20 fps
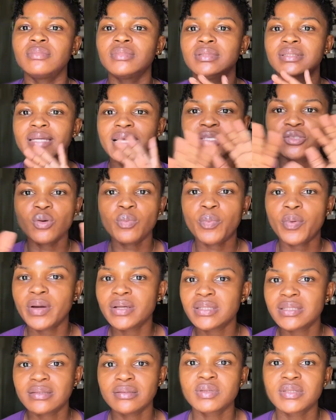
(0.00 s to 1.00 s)
There's no
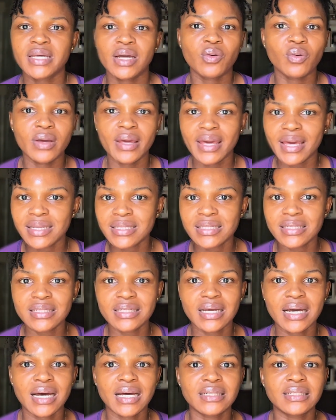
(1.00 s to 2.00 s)
point second
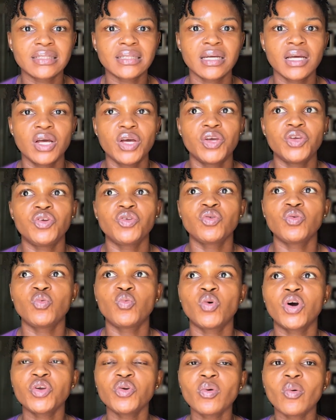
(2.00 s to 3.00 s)
guessing, and
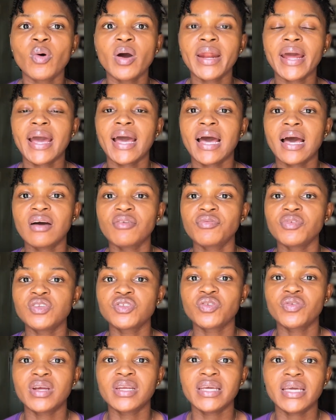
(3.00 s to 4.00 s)
what I have is
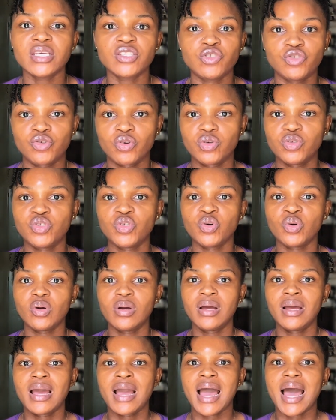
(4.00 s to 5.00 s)
already a structure
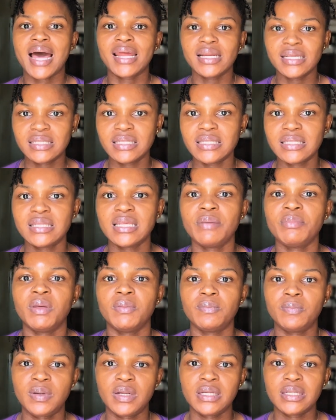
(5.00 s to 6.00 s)
and a system
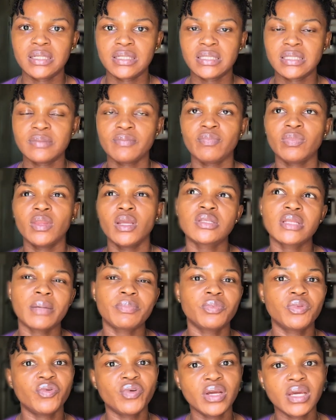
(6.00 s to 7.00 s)
in place. Step
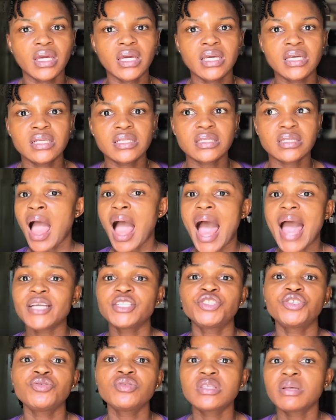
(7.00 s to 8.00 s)
3 is I
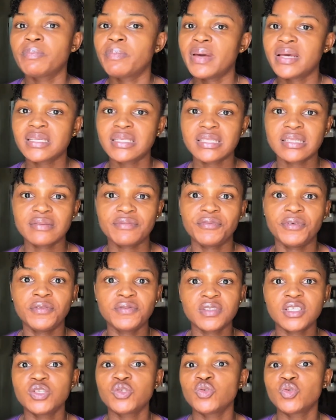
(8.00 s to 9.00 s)
choose the best
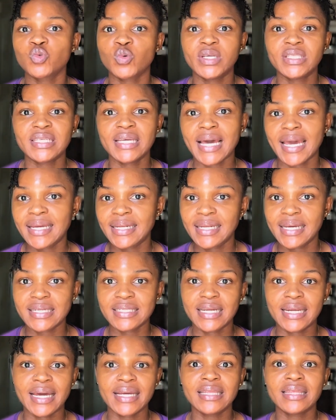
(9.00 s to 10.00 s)
15 to 20 ideas
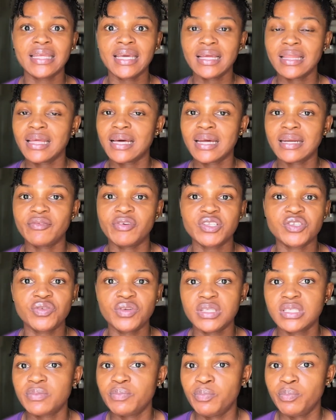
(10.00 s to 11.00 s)
that I think that
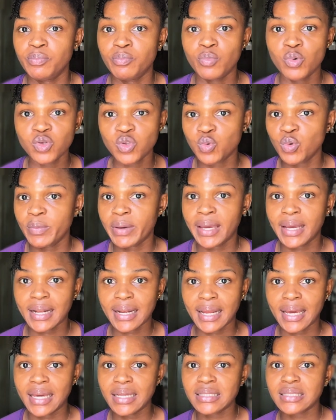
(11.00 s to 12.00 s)
resonates most with my
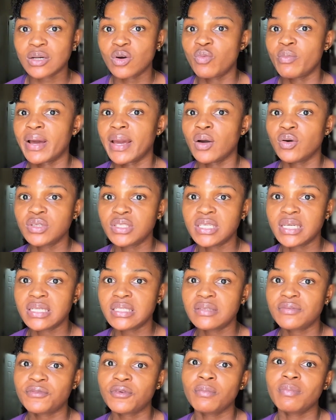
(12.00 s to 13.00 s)
clients or my
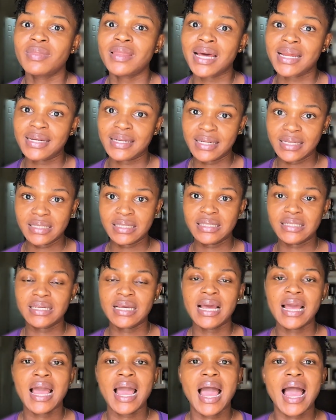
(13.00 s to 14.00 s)
audience from that list,
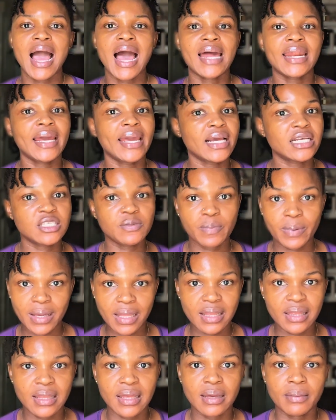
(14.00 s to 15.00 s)
and I
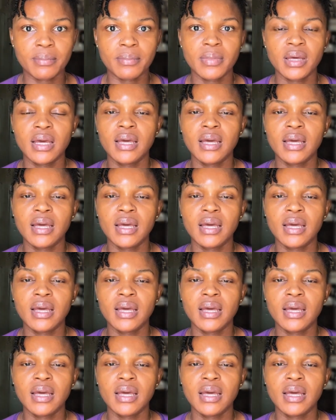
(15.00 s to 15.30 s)
expand them.